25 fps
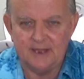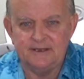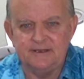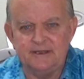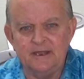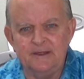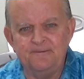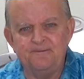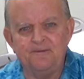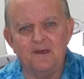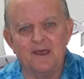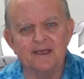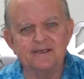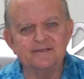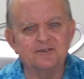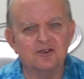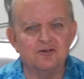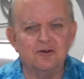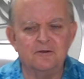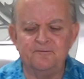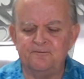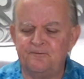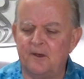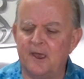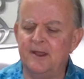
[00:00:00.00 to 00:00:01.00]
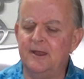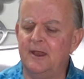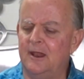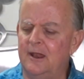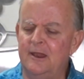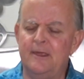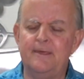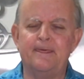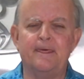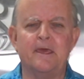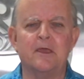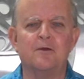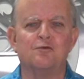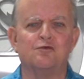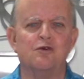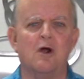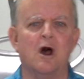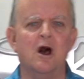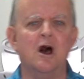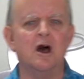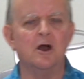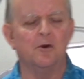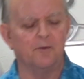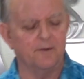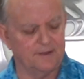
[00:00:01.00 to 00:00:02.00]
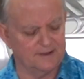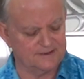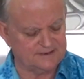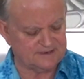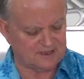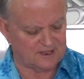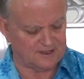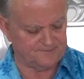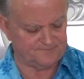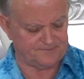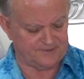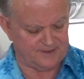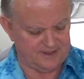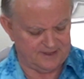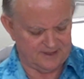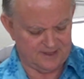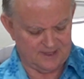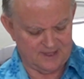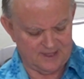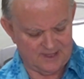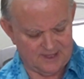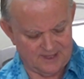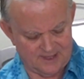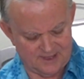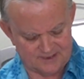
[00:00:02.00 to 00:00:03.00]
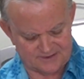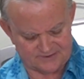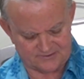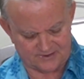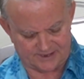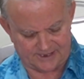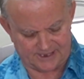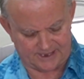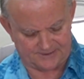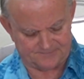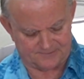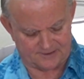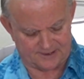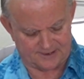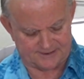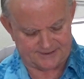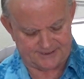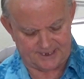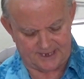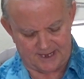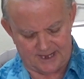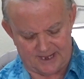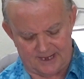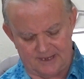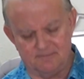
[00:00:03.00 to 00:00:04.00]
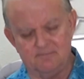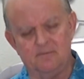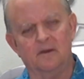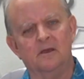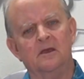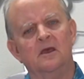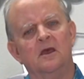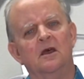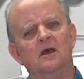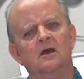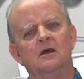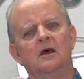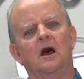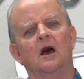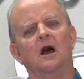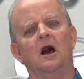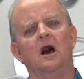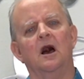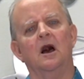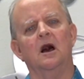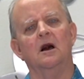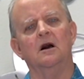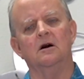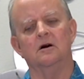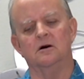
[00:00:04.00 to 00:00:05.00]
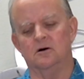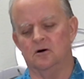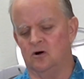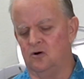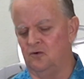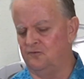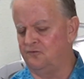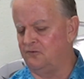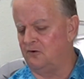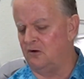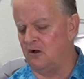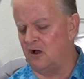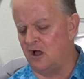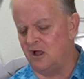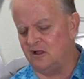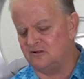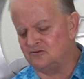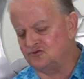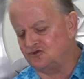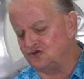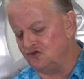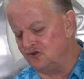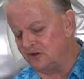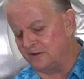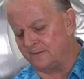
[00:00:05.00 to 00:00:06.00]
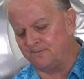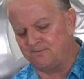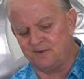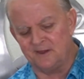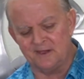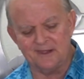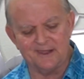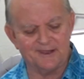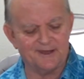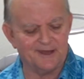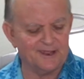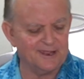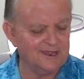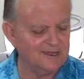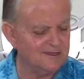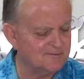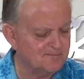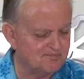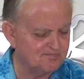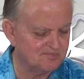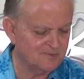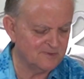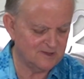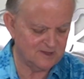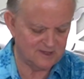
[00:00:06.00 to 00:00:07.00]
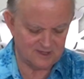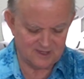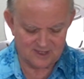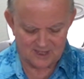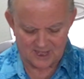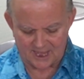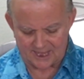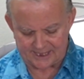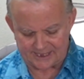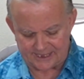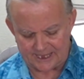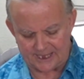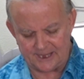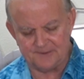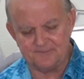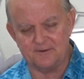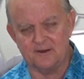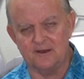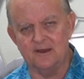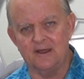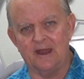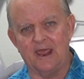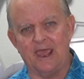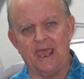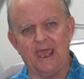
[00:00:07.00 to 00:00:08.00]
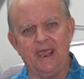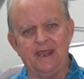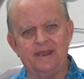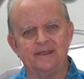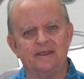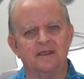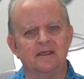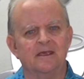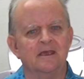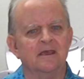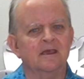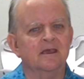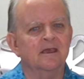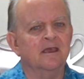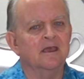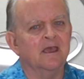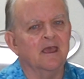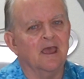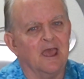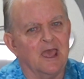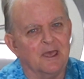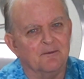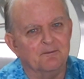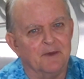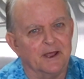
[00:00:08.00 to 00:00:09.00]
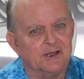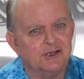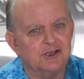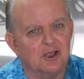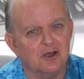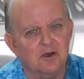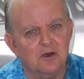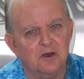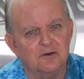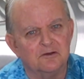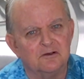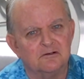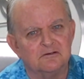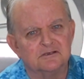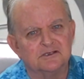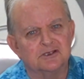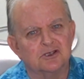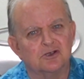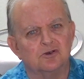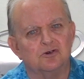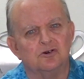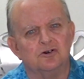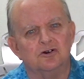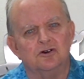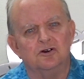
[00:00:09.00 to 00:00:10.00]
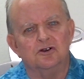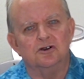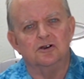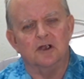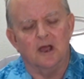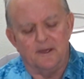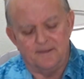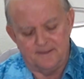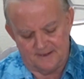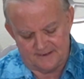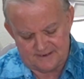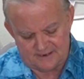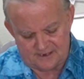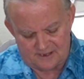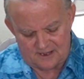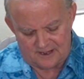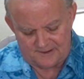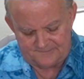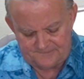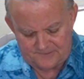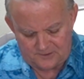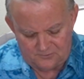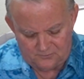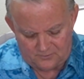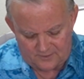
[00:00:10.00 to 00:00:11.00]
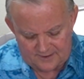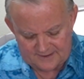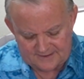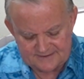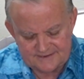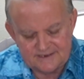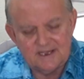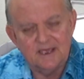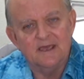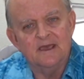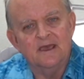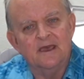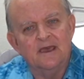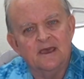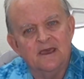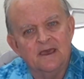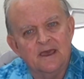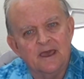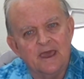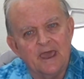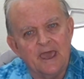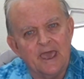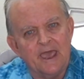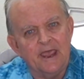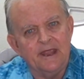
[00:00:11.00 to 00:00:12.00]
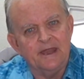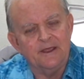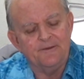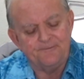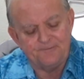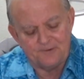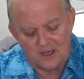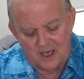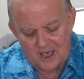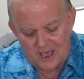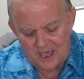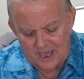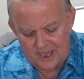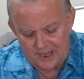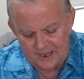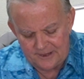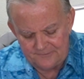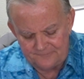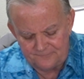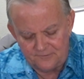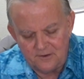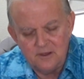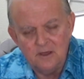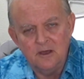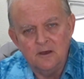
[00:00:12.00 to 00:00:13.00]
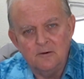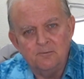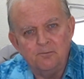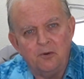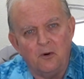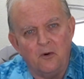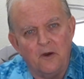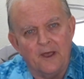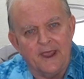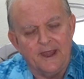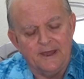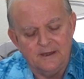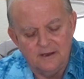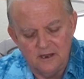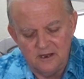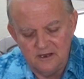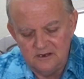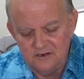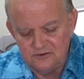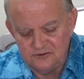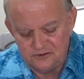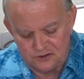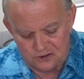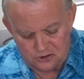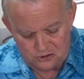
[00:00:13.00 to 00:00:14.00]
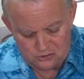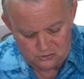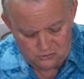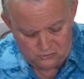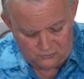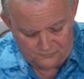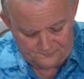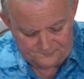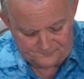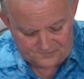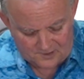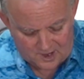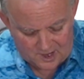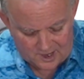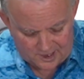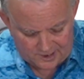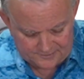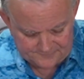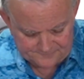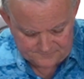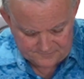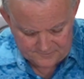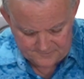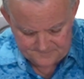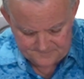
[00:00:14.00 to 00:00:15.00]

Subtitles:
Defects, couldn't find anything wrong with this coffee, so I gave it a 10. Overall drinkability, I gave it an 8. And my total score on this coffee was 85.25.